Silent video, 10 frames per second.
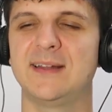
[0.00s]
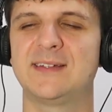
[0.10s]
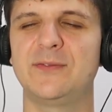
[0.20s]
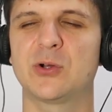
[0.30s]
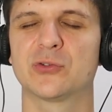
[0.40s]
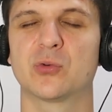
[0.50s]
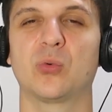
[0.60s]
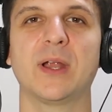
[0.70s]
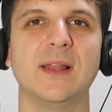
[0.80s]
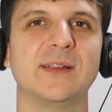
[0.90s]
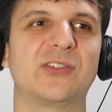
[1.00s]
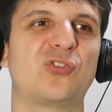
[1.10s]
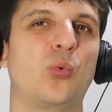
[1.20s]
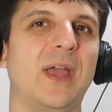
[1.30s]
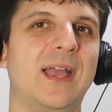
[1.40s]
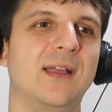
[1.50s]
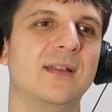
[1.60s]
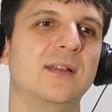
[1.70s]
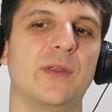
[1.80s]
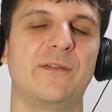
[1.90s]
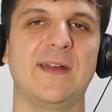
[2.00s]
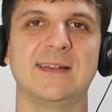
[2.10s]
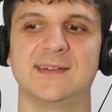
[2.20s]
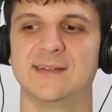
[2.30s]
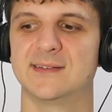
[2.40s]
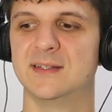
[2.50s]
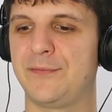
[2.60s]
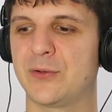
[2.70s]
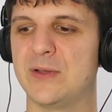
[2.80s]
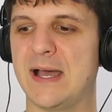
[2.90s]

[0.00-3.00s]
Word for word: It's difficult to really swing for the fences if you're